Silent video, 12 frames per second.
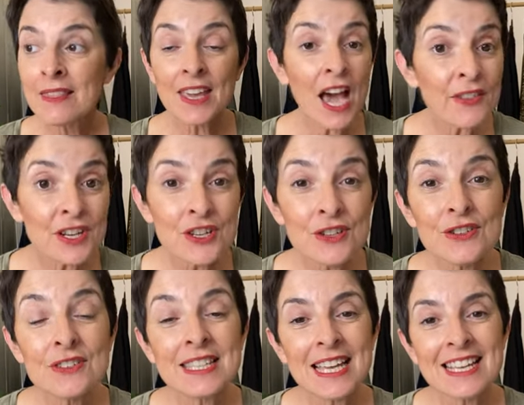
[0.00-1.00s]
The other
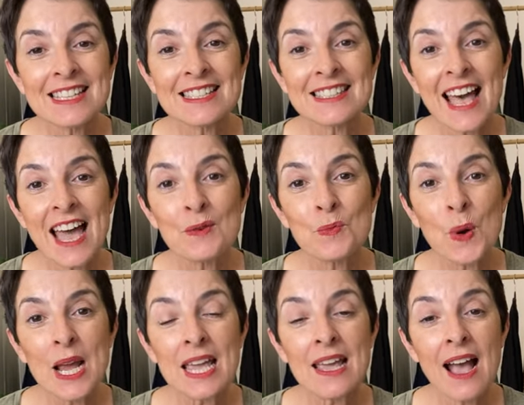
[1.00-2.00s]
news is that
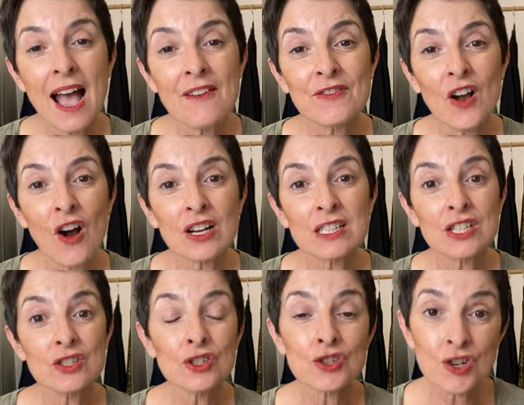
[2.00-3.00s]
we have got
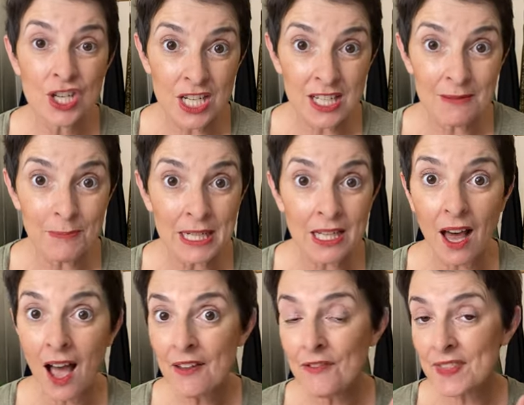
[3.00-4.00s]
nutrition in midlife.